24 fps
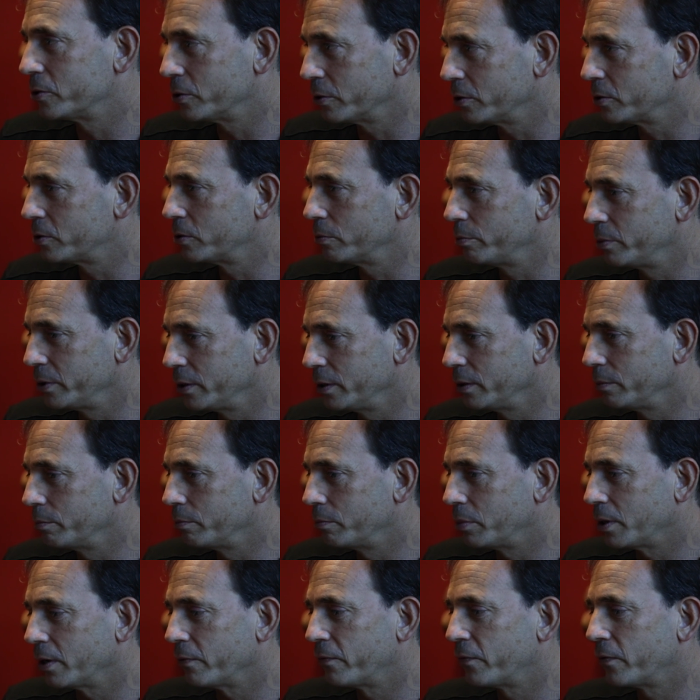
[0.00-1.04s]
So this will be
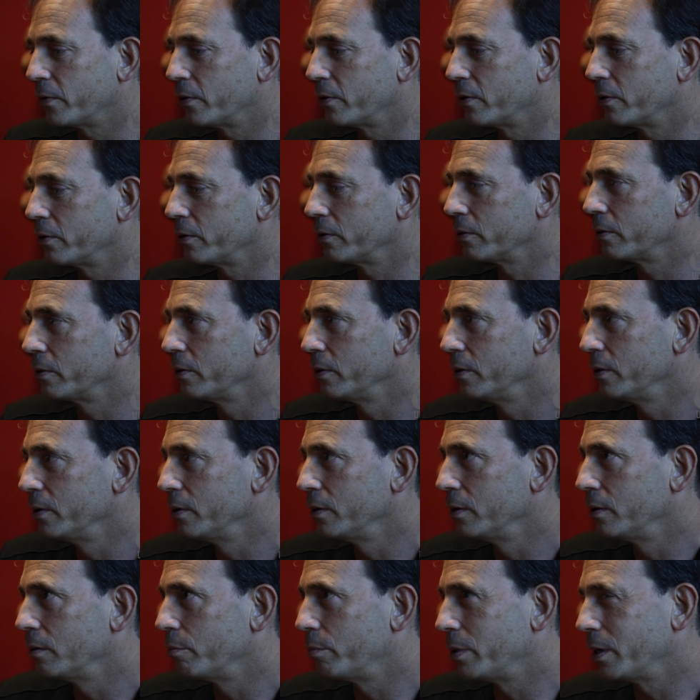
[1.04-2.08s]
by far,
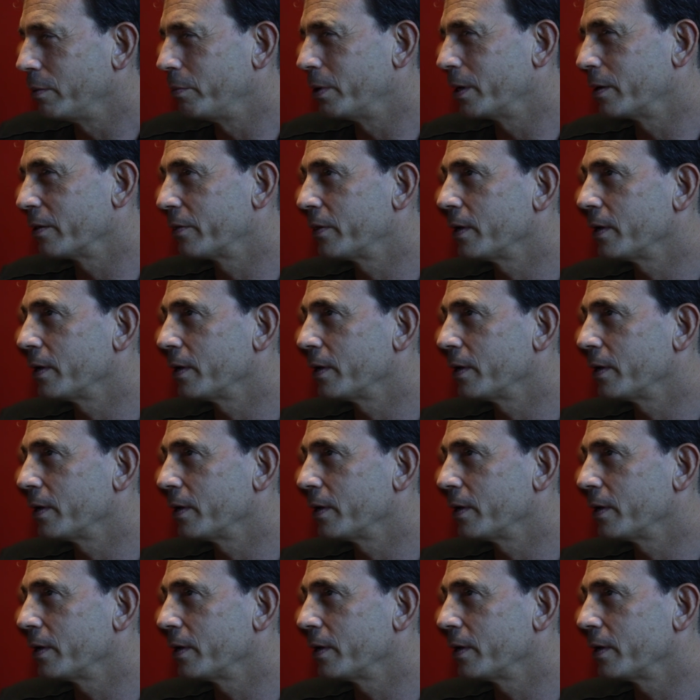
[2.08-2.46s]
by about a